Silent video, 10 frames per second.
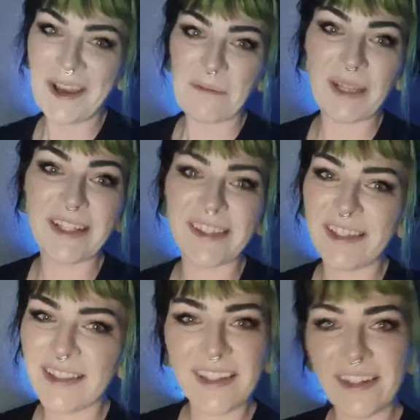But it's
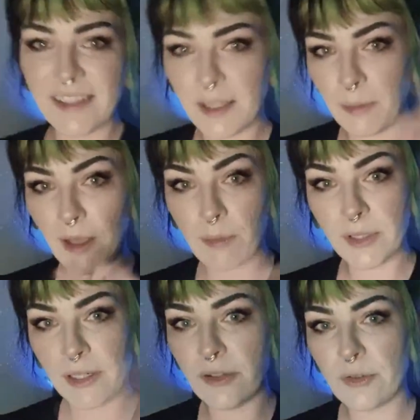easier to be able
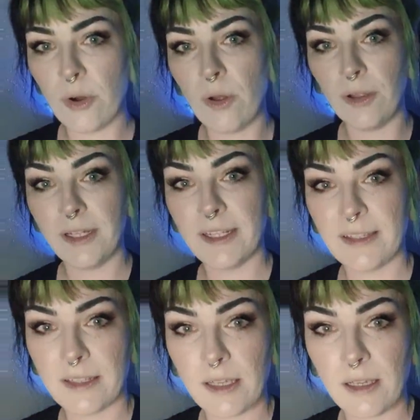to control and to
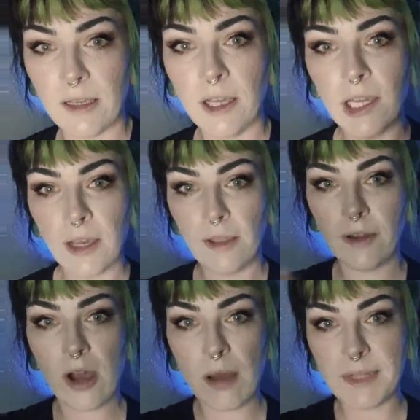see the
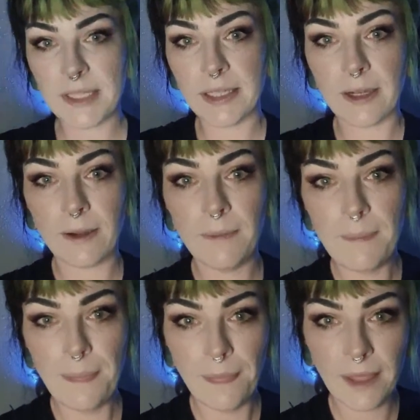comments here.
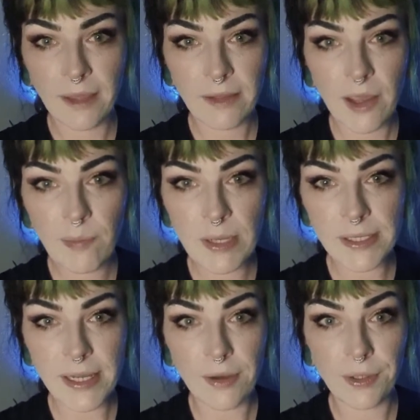Lately I've been
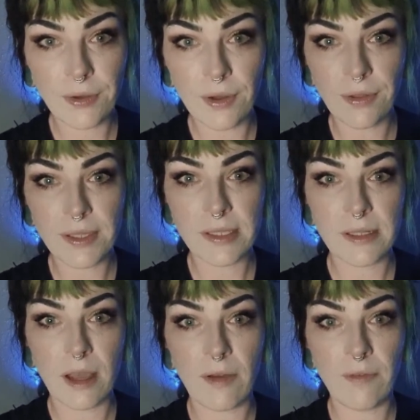doubting all this
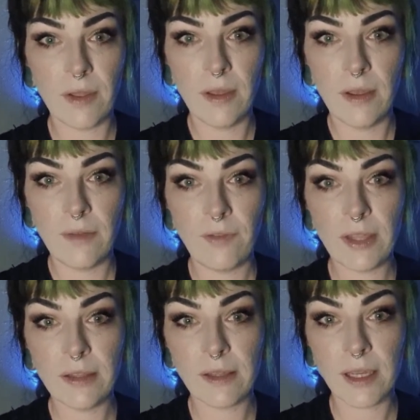stuff,
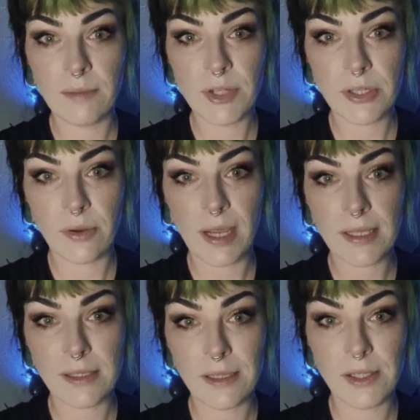feeling like I'm just
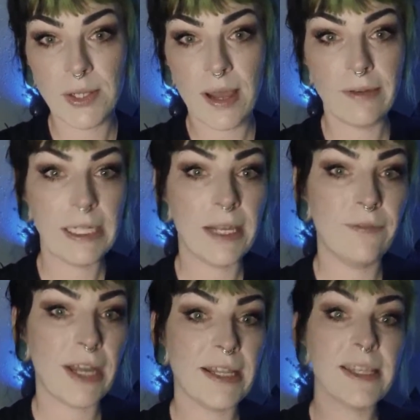crazy. Do you have any
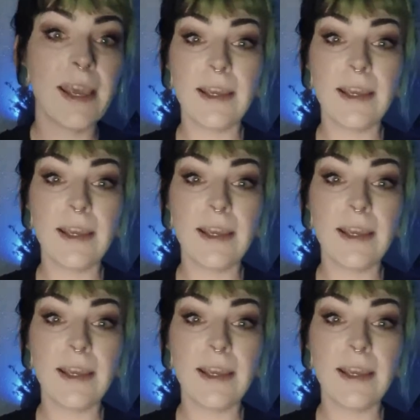advice?